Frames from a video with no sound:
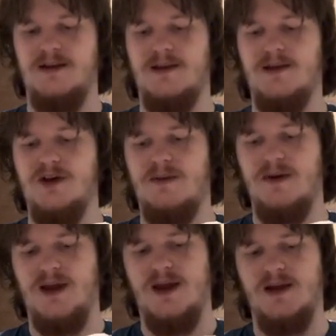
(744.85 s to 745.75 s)
It's a shame I
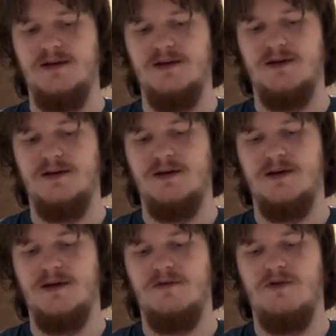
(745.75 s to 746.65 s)
can't
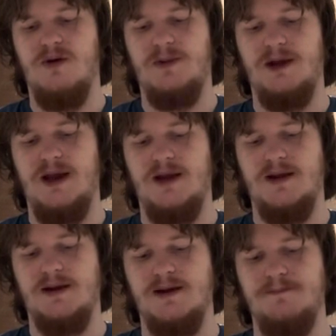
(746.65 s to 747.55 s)
replicate it.